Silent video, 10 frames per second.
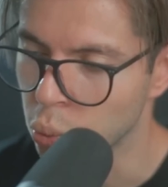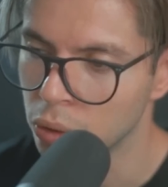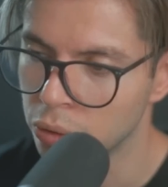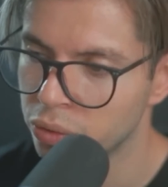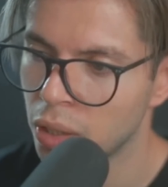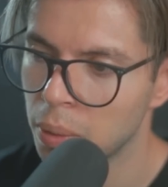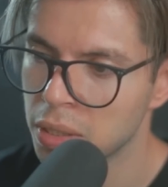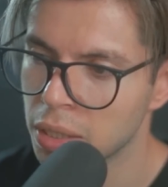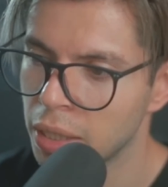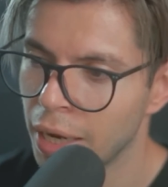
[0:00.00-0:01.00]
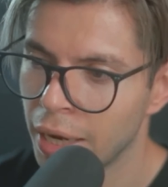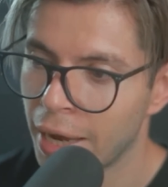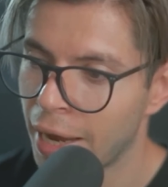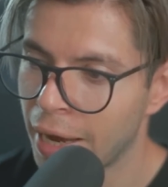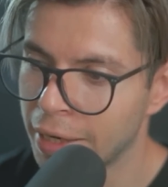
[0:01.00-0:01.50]
wonderful, obviously,
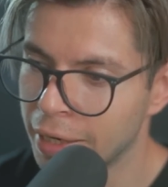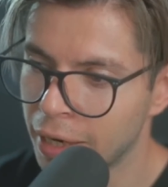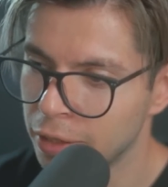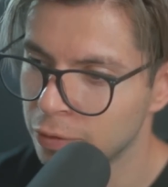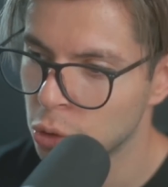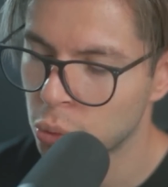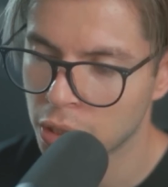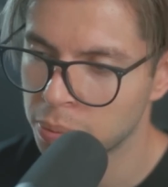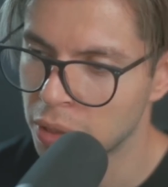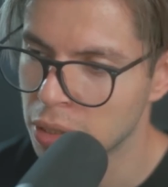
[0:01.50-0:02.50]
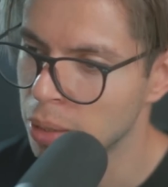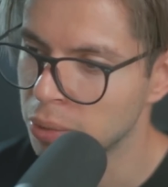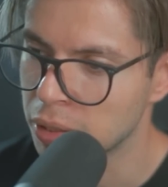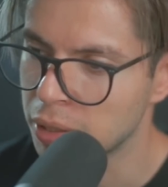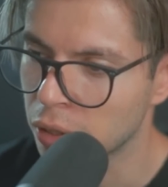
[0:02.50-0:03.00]
and it kind of strikes me as
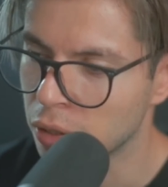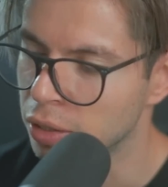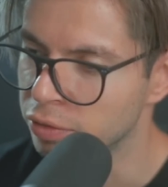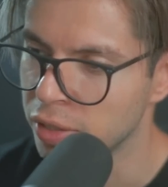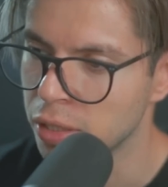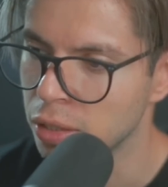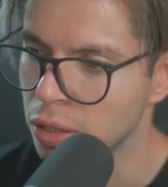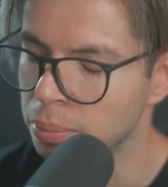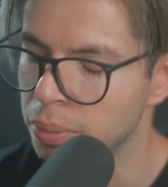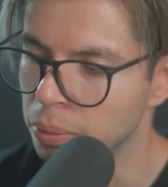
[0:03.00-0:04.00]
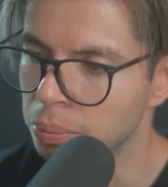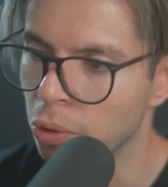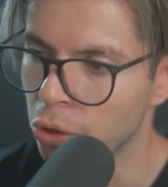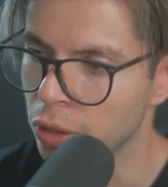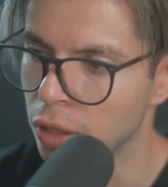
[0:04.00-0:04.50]
something that could have easily been a
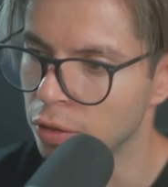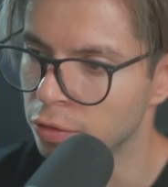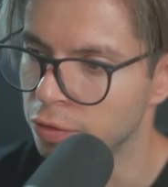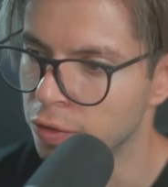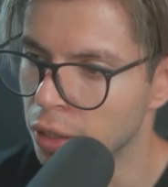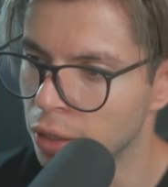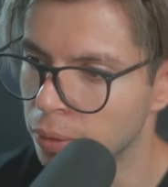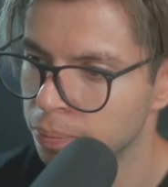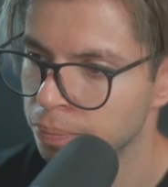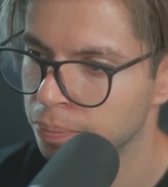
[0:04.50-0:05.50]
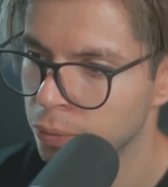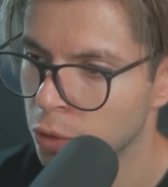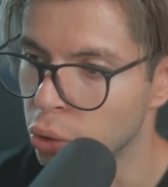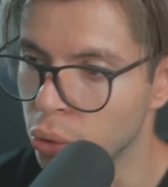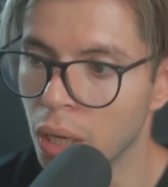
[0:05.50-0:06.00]
part of
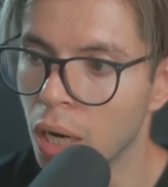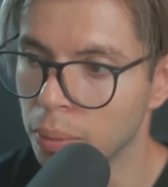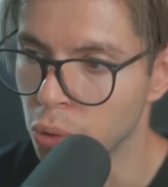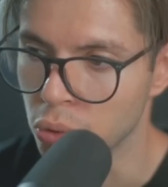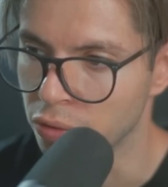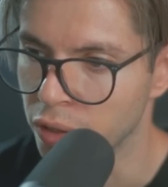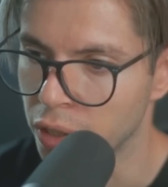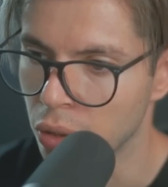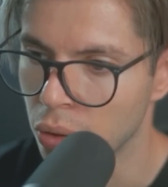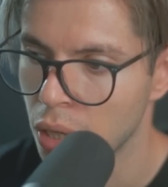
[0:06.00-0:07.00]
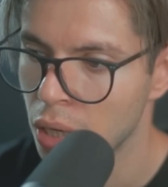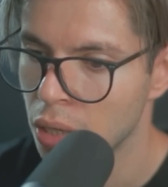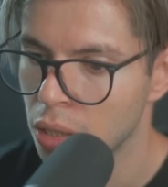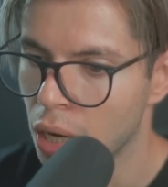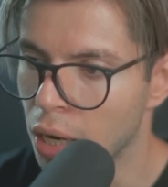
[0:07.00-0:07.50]
her Gone music video.
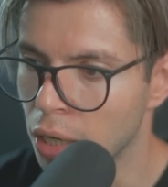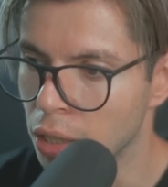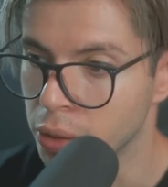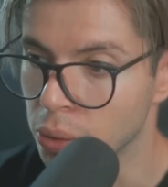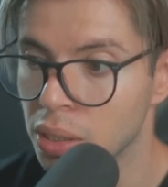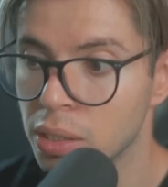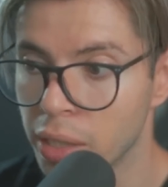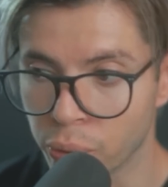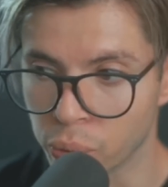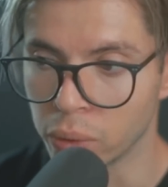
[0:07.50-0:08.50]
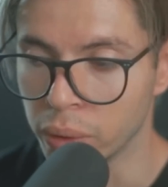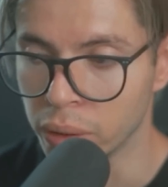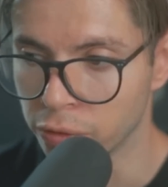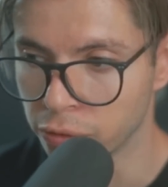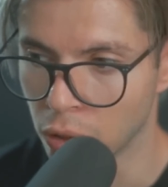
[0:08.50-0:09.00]
So since I
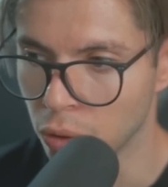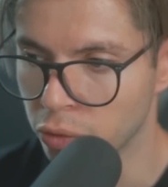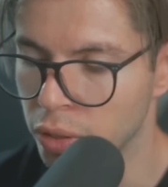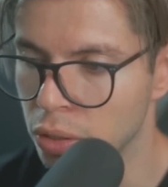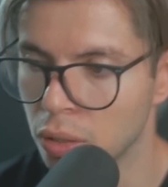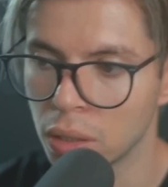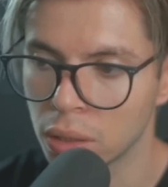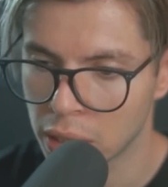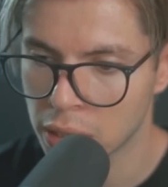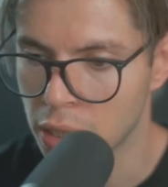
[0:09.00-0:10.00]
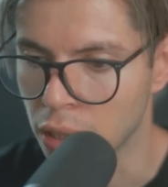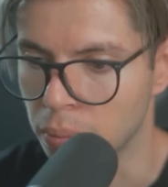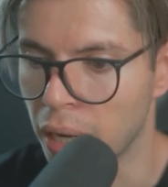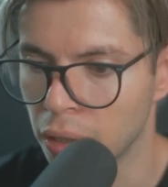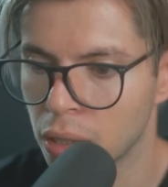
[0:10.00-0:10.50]
ruined the flow of the song, let's take
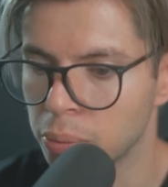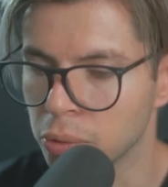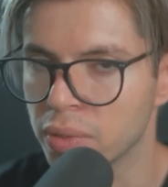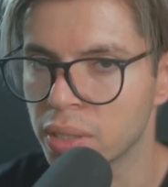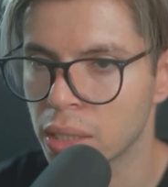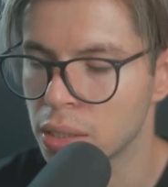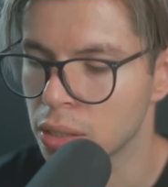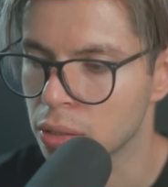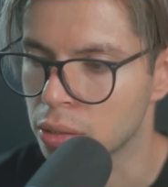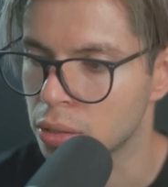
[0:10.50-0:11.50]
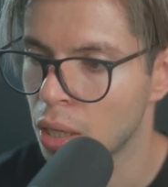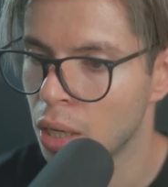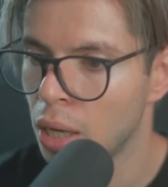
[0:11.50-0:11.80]
it back a couple of seconds, because